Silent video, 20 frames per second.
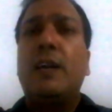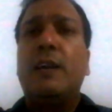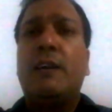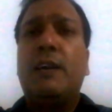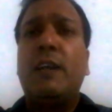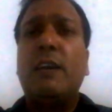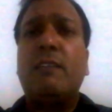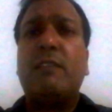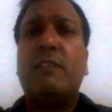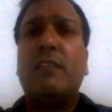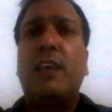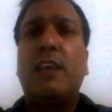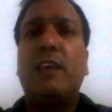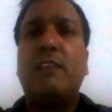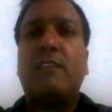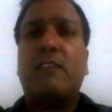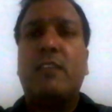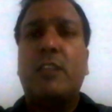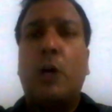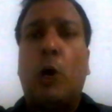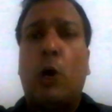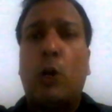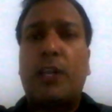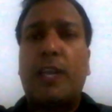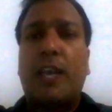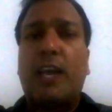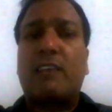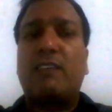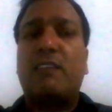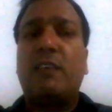This is
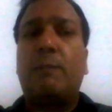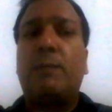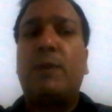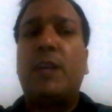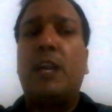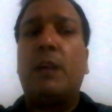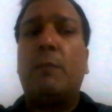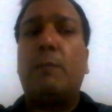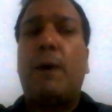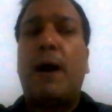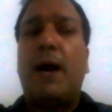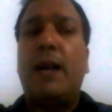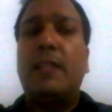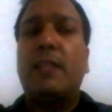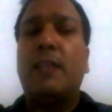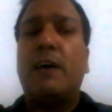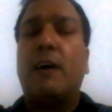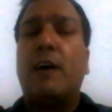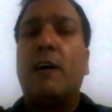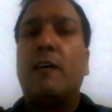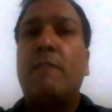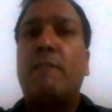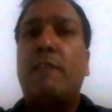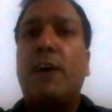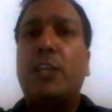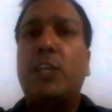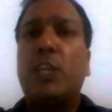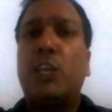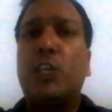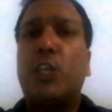not accepted by the
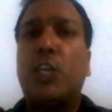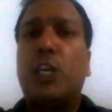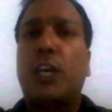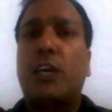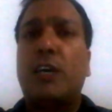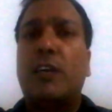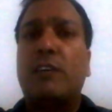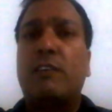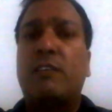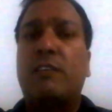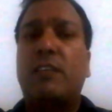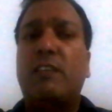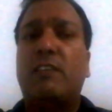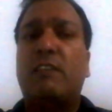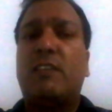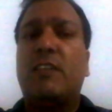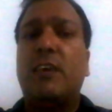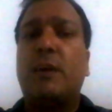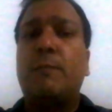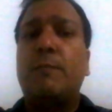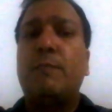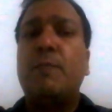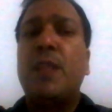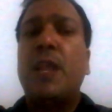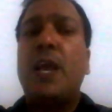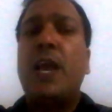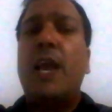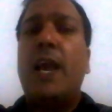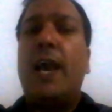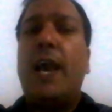Vaisesika system
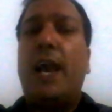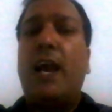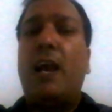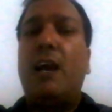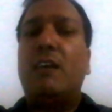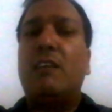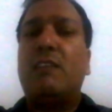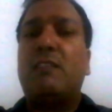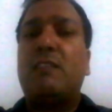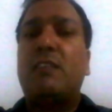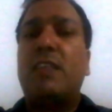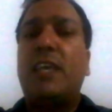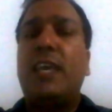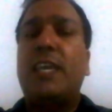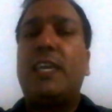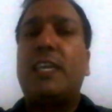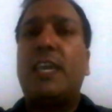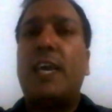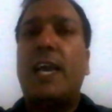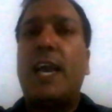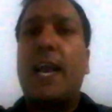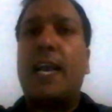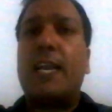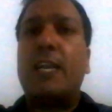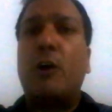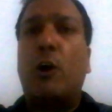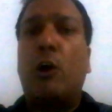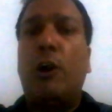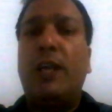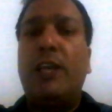as it
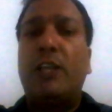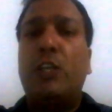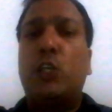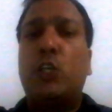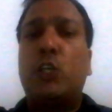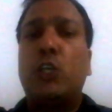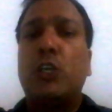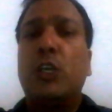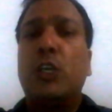acknowledges